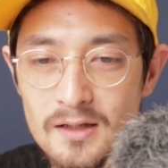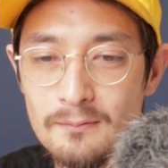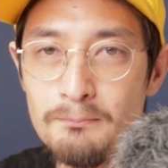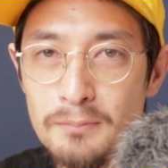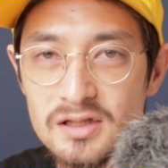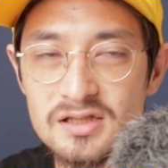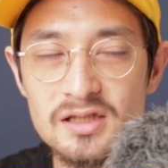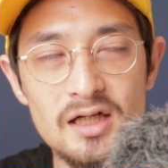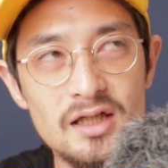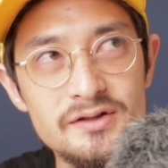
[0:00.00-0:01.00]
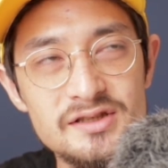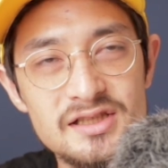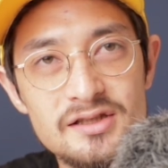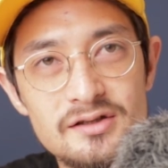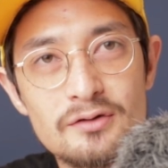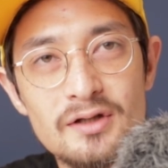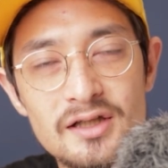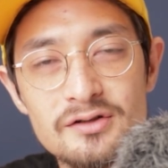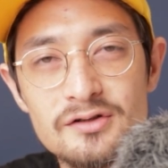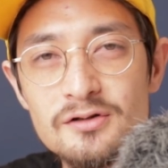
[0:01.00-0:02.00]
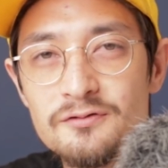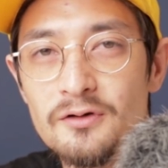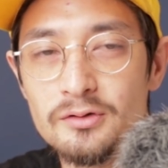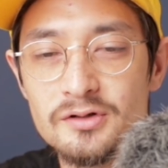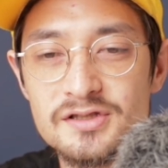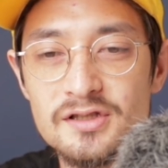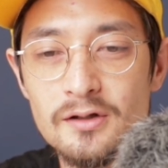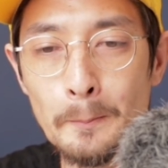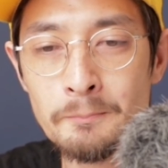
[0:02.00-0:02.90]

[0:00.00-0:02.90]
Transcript: But I usually create 2 folders though.